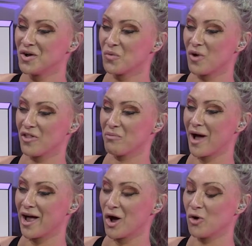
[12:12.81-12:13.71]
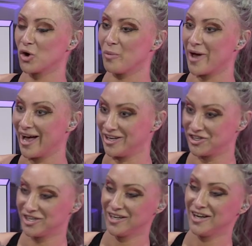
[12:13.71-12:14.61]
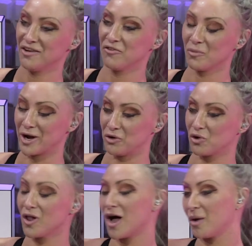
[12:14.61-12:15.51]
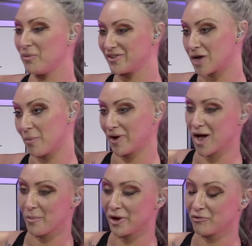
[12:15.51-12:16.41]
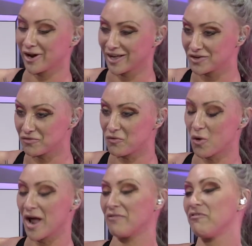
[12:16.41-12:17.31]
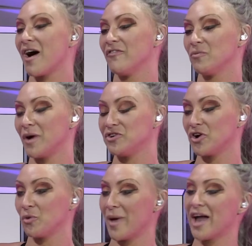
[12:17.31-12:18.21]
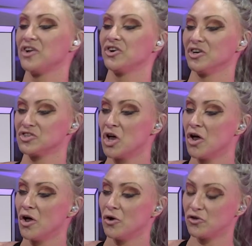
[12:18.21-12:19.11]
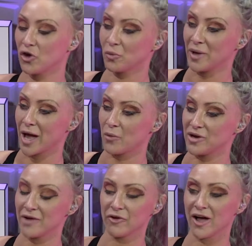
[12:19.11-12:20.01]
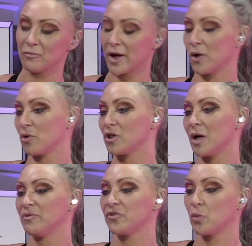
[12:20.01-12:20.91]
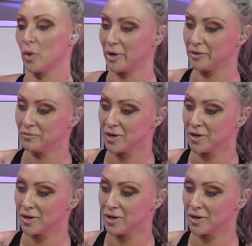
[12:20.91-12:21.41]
with my owner badge for my new club that's up and coming, running into 4 out of 5 of my general managers who told me I would never have my own club as a woman.